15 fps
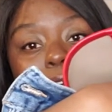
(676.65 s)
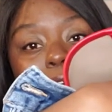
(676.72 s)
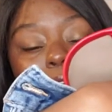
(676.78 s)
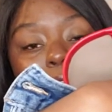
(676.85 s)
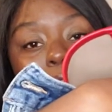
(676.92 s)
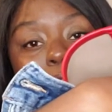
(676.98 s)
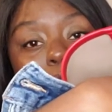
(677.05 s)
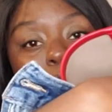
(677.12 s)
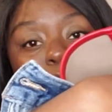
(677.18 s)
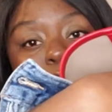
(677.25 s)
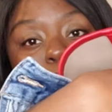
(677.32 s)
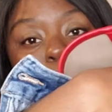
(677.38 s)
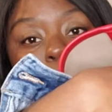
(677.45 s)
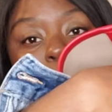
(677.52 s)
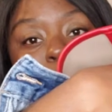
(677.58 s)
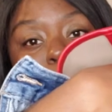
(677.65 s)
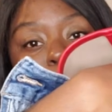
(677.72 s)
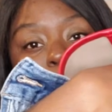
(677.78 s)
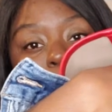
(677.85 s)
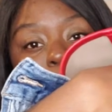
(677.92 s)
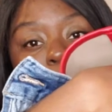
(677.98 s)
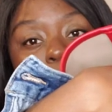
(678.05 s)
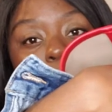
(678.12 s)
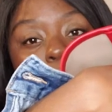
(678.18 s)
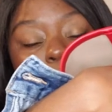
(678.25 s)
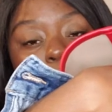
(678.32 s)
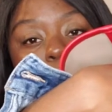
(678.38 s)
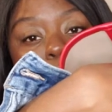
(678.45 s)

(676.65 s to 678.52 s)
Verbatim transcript: I also have my key